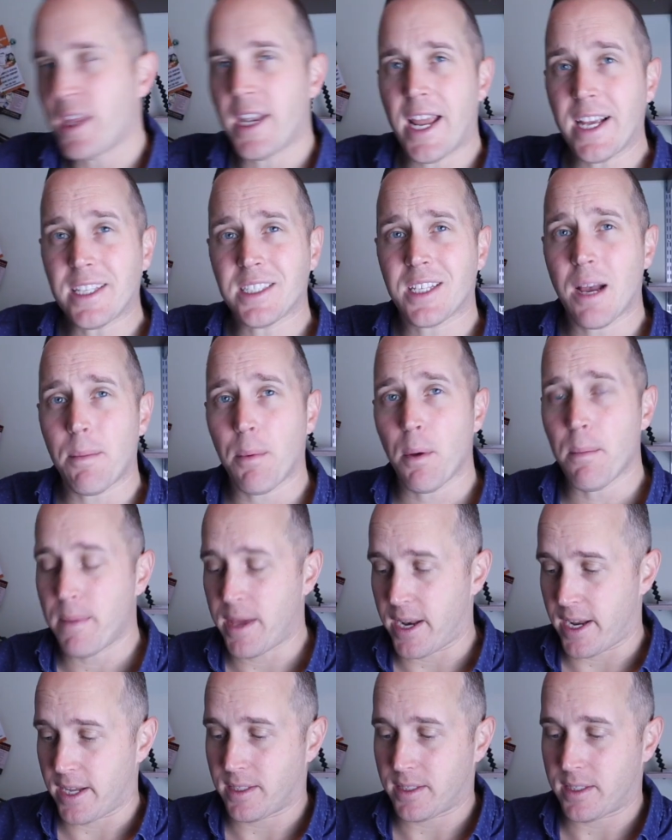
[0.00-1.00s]
the next couple
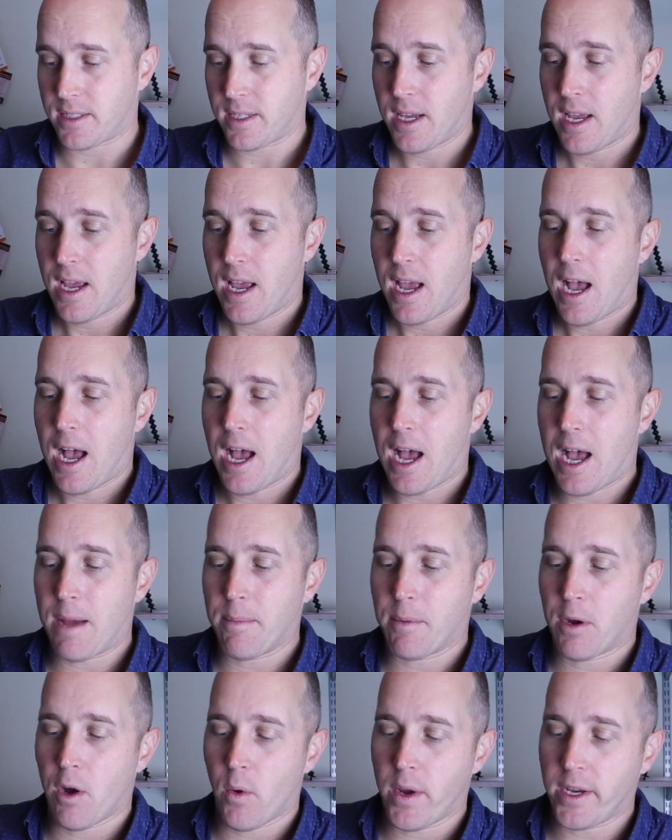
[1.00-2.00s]
minutes,
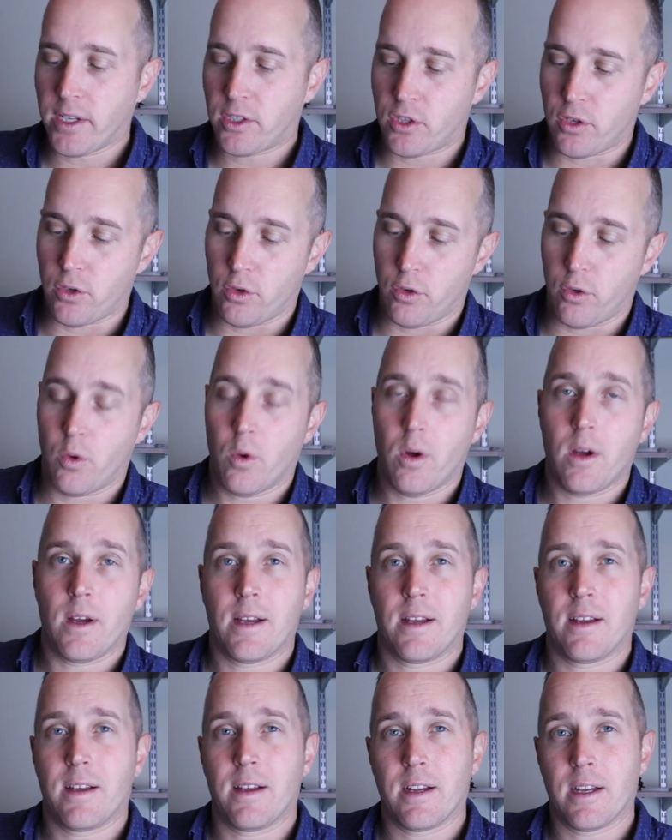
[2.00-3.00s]
I'm going to
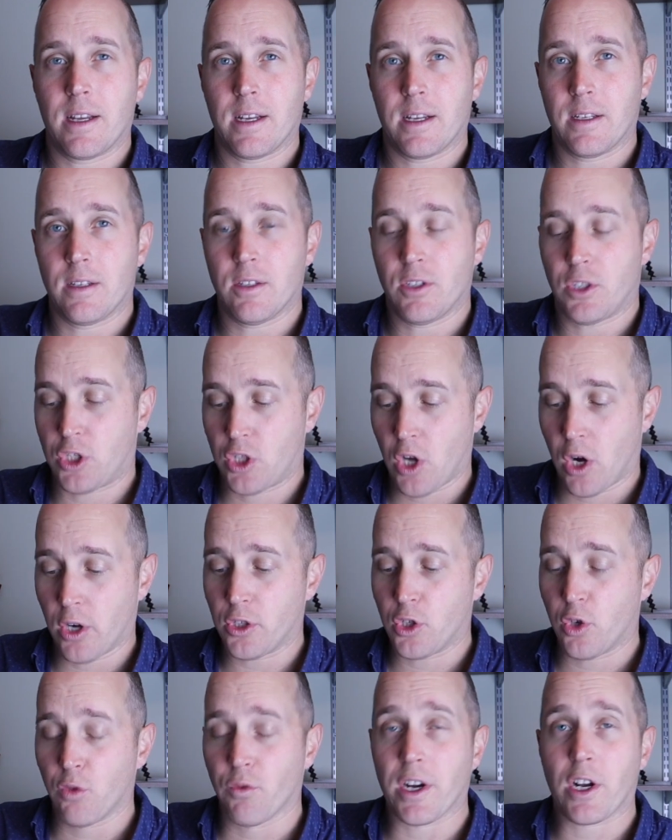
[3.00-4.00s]

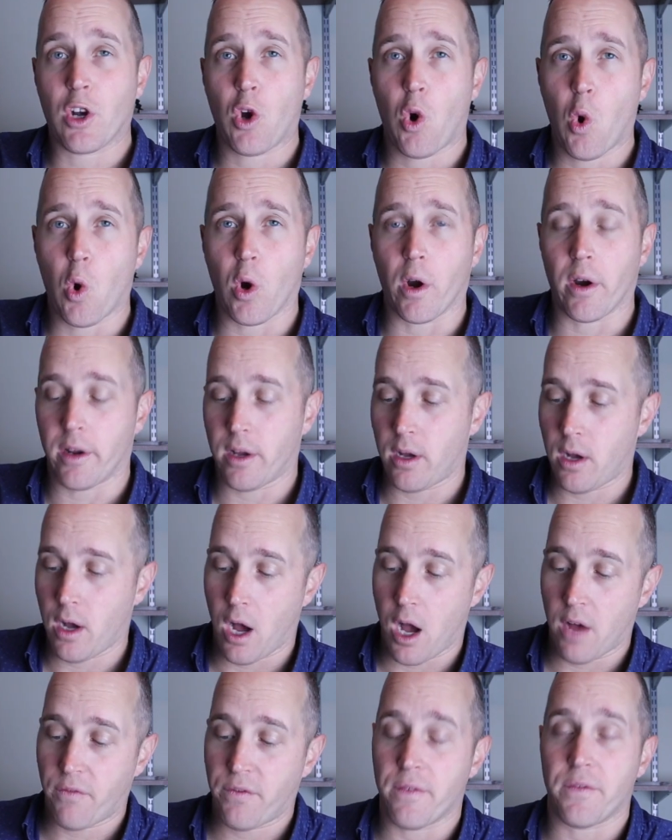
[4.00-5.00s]
start to record
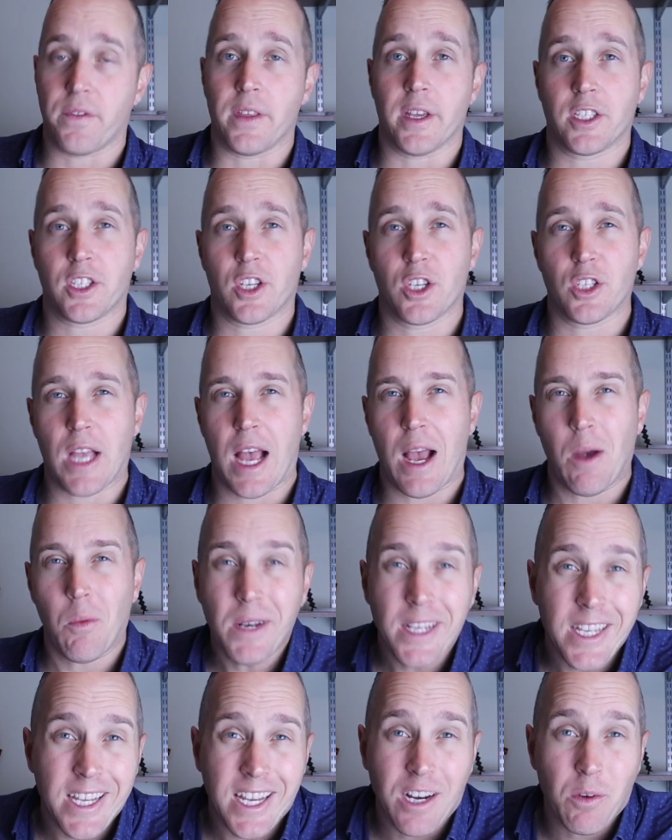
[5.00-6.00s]
off of this because I
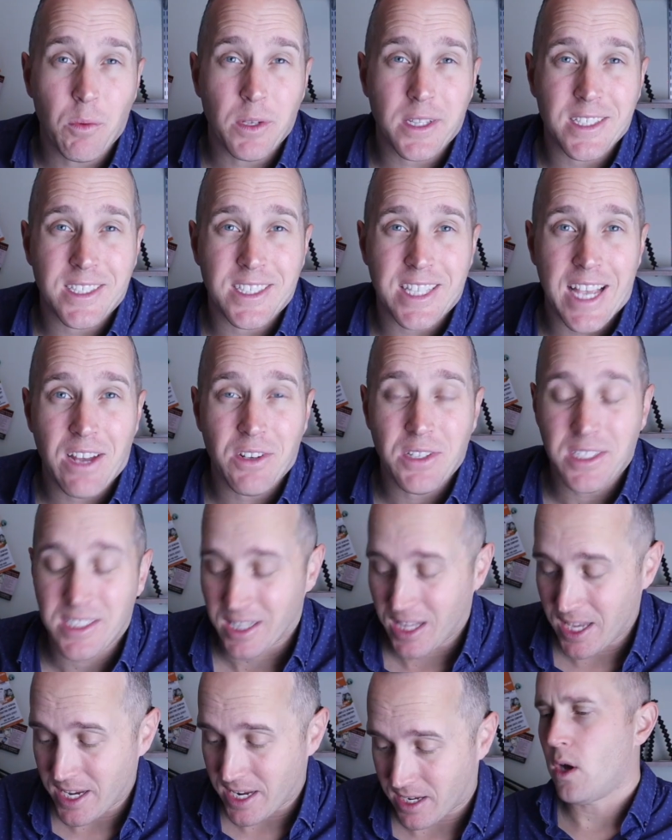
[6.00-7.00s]
want to hear what the sound is
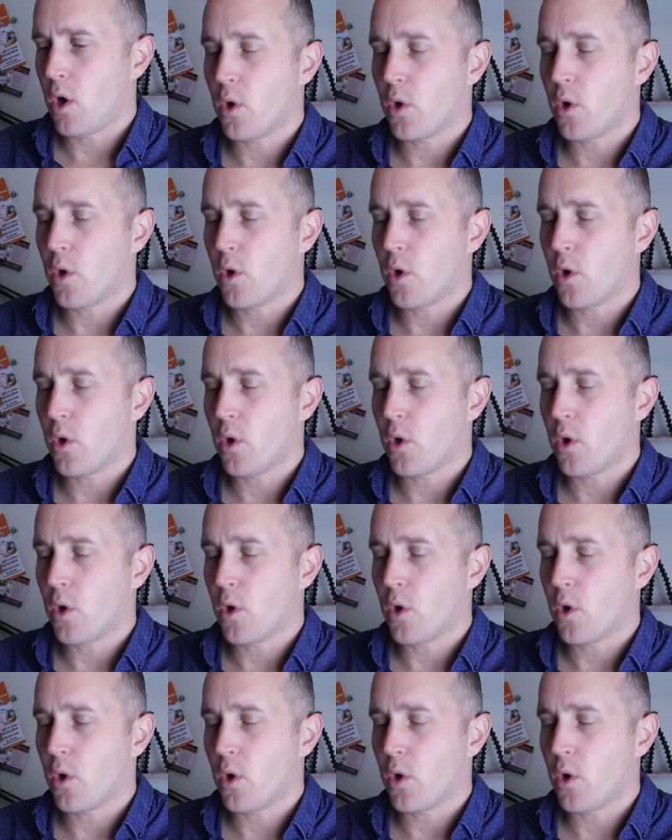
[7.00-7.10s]
like.